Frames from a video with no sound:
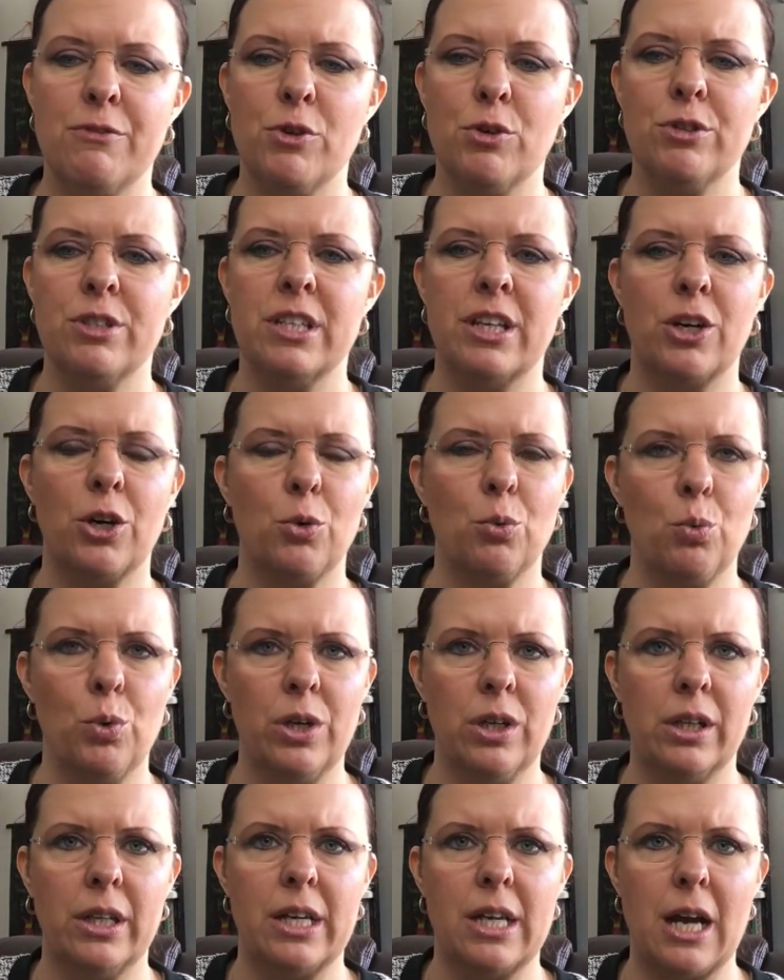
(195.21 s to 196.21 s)
foods that are
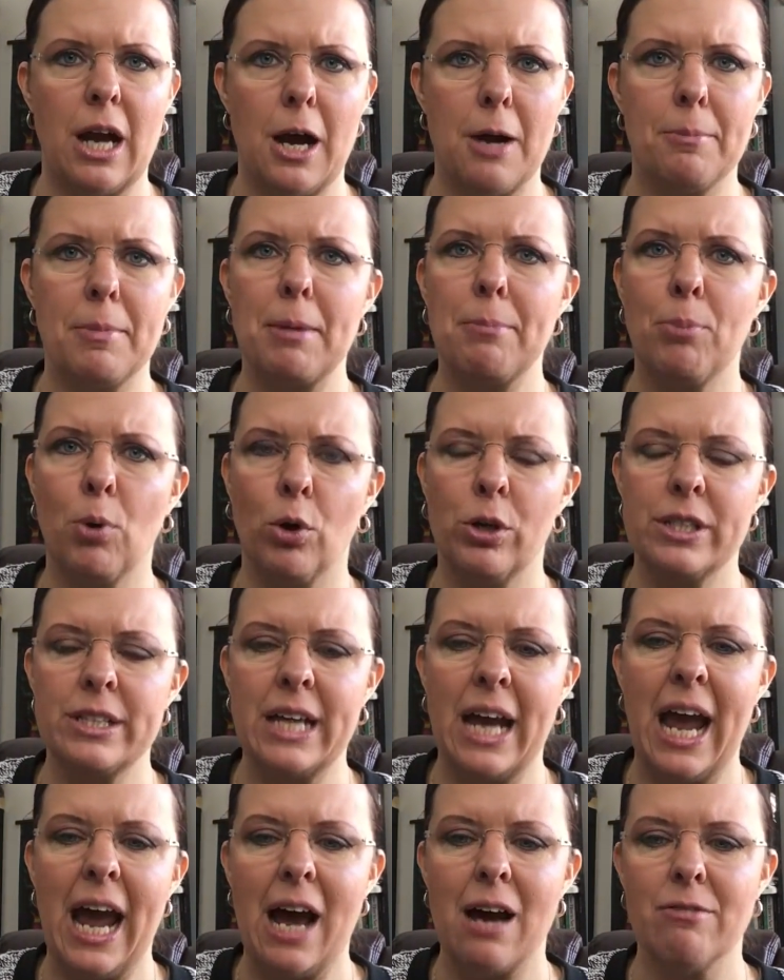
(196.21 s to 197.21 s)
really um, important
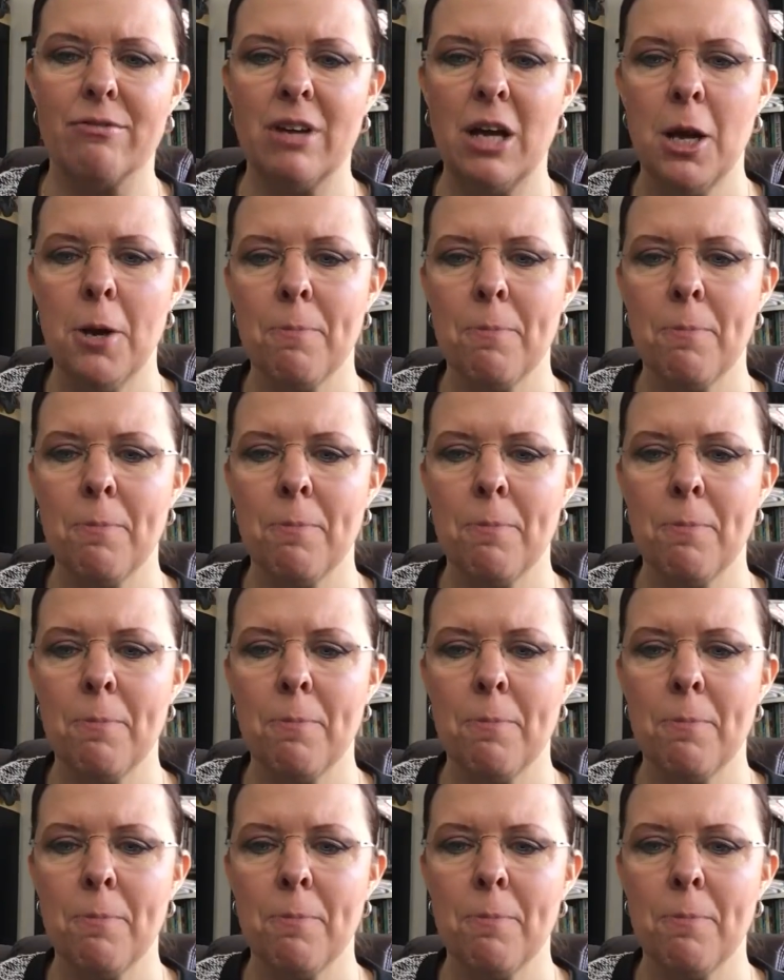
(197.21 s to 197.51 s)
to have.